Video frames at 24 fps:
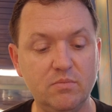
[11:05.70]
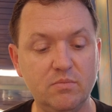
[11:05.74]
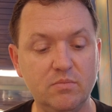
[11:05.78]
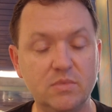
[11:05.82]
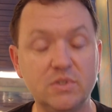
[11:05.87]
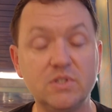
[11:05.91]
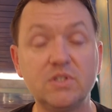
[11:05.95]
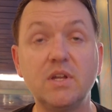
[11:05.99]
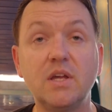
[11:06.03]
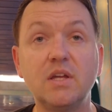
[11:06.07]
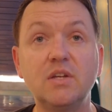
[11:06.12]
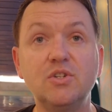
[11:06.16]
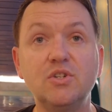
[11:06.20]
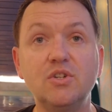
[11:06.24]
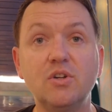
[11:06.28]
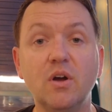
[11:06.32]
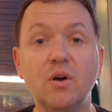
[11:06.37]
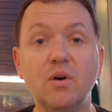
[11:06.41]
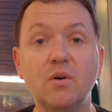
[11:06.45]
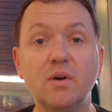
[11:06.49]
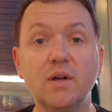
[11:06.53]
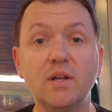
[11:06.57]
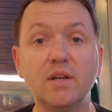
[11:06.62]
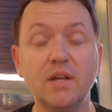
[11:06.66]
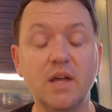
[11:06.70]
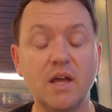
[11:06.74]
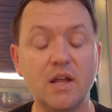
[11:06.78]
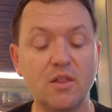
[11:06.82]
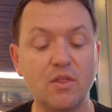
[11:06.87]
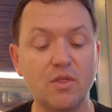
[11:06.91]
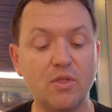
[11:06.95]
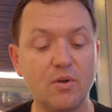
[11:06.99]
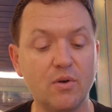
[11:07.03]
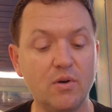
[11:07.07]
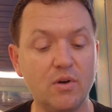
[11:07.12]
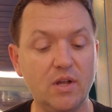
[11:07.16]
stage show at
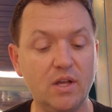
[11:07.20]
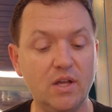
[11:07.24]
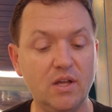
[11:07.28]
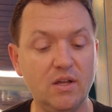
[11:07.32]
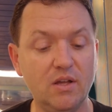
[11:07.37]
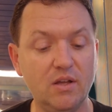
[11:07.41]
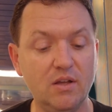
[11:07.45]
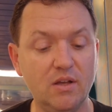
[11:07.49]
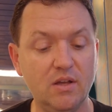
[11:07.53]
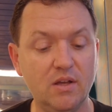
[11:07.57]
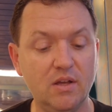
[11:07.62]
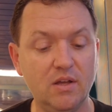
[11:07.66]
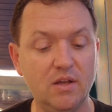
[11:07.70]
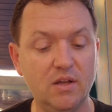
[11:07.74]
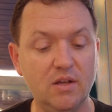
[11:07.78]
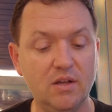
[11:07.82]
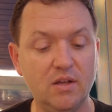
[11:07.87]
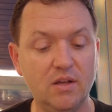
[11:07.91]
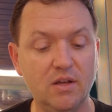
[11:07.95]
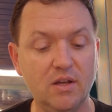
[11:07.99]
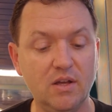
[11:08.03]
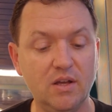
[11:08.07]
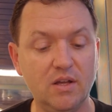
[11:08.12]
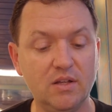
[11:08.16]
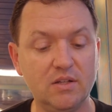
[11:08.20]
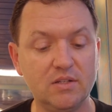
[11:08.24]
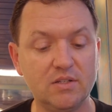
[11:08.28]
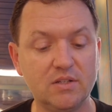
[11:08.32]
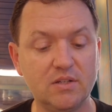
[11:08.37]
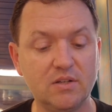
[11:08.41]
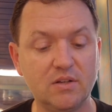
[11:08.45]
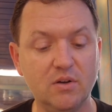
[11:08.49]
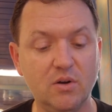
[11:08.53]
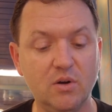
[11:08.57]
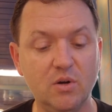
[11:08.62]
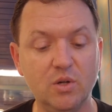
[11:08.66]
9:30.
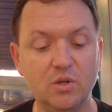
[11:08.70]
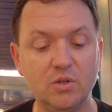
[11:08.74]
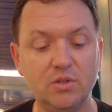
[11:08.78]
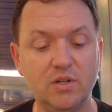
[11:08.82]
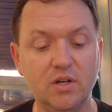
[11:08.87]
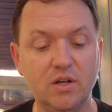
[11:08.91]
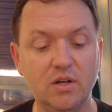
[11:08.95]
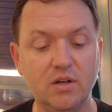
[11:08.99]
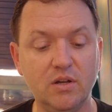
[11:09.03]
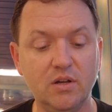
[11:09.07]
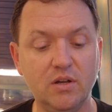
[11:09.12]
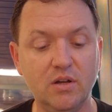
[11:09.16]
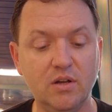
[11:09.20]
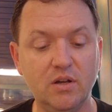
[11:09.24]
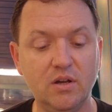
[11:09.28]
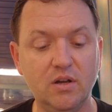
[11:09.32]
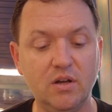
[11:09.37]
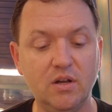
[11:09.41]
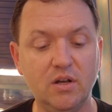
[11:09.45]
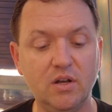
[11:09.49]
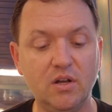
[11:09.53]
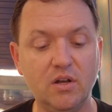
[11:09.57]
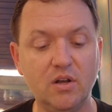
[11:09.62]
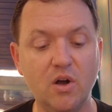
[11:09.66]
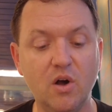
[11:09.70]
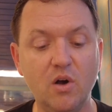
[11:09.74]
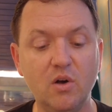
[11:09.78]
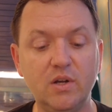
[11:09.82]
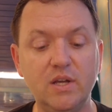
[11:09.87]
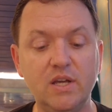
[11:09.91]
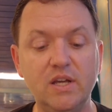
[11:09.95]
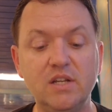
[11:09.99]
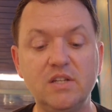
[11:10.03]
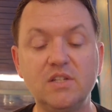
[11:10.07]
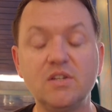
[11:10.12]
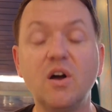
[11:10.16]
It's called
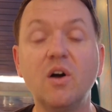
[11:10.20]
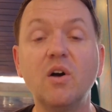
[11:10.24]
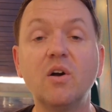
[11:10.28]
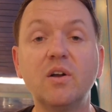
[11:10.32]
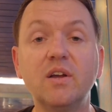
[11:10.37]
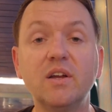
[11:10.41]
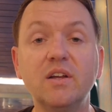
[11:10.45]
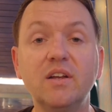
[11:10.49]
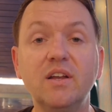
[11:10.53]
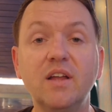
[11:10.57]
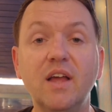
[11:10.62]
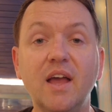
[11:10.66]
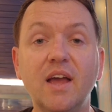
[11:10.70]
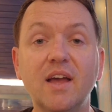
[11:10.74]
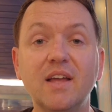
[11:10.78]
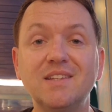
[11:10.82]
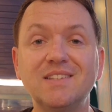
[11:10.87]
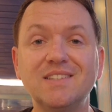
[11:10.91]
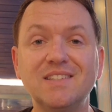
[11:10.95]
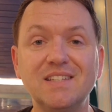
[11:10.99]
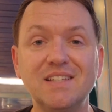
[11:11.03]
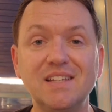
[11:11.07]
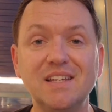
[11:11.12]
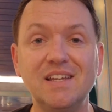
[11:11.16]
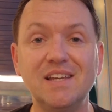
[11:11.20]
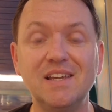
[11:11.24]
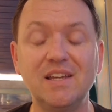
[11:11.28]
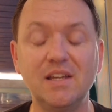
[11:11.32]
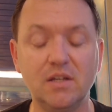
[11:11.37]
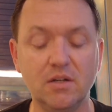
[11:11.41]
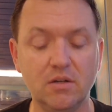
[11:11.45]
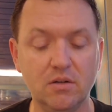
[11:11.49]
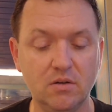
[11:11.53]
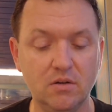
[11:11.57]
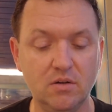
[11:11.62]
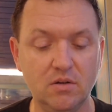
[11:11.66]
Honky Tonkin' at Sea,
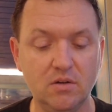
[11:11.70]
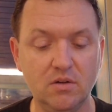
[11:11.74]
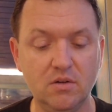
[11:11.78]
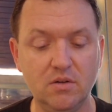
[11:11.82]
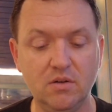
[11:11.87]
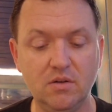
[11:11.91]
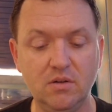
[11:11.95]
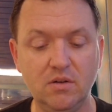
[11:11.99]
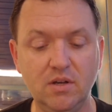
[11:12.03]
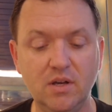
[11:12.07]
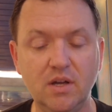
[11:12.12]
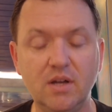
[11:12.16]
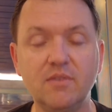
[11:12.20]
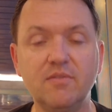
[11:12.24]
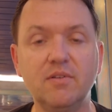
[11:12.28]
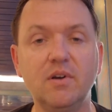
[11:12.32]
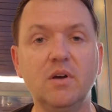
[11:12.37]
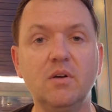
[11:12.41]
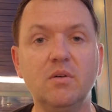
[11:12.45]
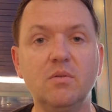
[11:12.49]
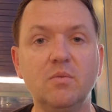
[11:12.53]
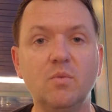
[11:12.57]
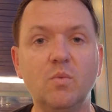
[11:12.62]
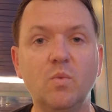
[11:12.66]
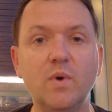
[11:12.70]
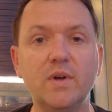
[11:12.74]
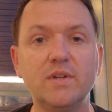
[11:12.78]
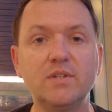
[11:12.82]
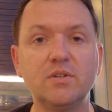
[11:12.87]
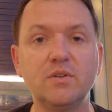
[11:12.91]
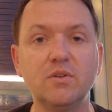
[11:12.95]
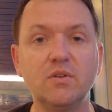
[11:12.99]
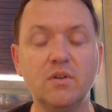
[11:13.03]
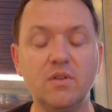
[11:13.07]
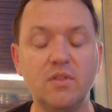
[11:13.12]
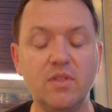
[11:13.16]
kind of a
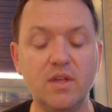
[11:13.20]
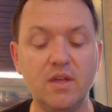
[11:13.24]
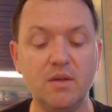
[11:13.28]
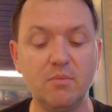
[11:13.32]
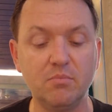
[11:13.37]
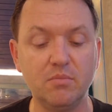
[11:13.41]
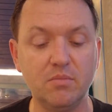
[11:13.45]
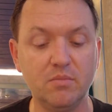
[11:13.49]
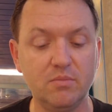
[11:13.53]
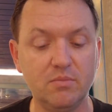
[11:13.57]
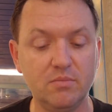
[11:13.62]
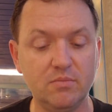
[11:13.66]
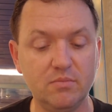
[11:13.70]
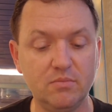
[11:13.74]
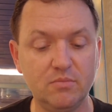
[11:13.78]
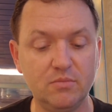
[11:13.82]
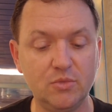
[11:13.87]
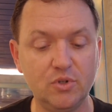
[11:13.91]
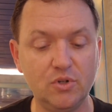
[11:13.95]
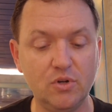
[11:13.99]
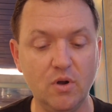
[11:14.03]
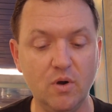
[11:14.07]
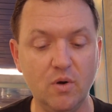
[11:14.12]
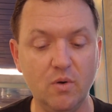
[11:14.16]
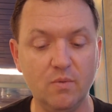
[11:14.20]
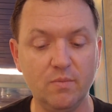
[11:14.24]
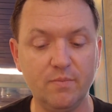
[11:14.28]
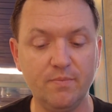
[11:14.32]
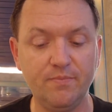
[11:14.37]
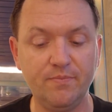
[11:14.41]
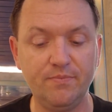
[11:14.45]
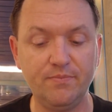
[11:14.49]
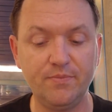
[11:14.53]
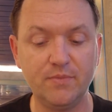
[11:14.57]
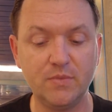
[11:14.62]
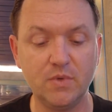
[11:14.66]
Western theme show.
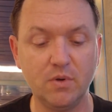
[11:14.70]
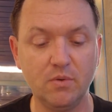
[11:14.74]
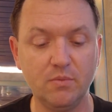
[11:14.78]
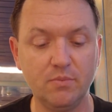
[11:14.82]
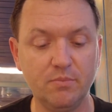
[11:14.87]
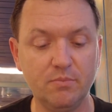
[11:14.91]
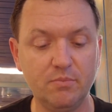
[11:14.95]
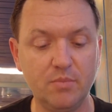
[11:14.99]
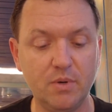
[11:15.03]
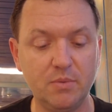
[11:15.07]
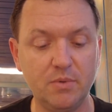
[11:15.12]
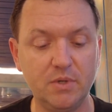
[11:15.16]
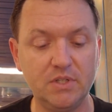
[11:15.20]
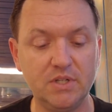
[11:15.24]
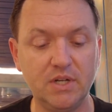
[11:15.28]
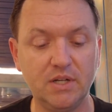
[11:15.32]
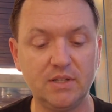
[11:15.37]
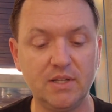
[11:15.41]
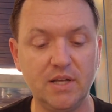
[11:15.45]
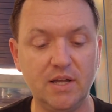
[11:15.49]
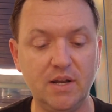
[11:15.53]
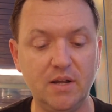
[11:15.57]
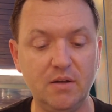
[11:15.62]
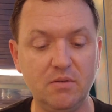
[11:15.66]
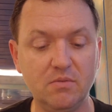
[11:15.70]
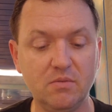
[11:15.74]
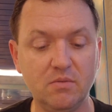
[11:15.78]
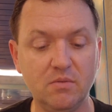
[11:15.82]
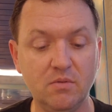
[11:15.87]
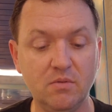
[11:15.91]
So probably check that out